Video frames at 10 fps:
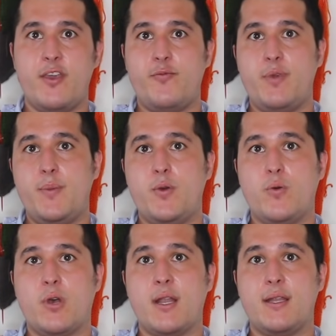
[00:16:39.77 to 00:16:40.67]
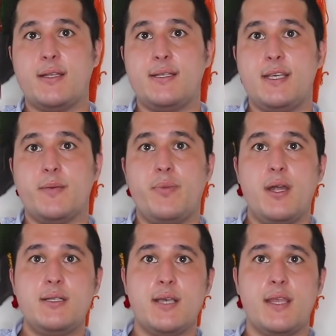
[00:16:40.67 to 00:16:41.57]
way, if people wanted to see the
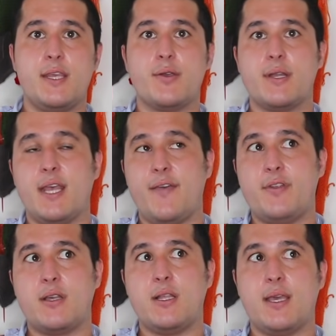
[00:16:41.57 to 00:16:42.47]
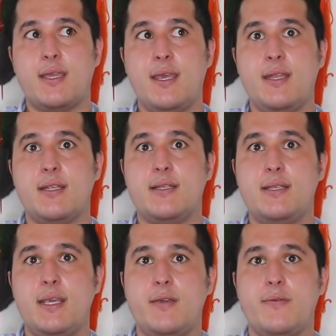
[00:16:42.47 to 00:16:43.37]
punchline, they were going to have to click in to
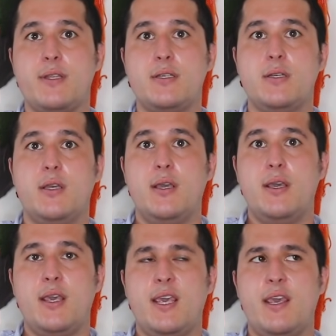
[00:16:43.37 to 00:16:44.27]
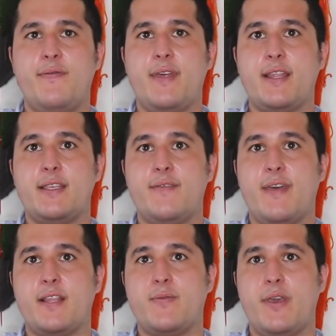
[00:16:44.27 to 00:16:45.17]
see, which, if
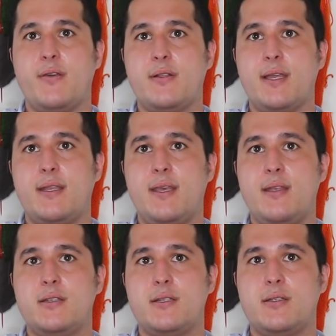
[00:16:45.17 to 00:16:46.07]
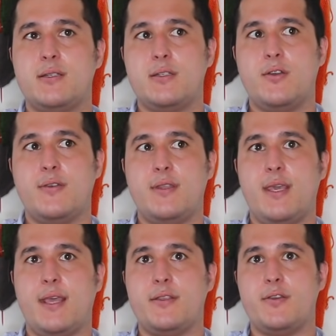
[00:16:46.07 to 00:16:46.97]
that's why you clicked in, just know that
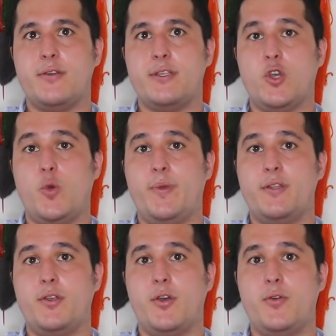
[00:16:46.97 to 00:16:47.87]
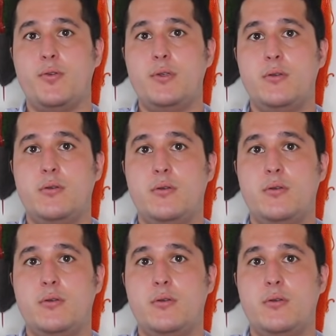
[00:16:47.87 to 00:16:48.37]
the answer is open-toed.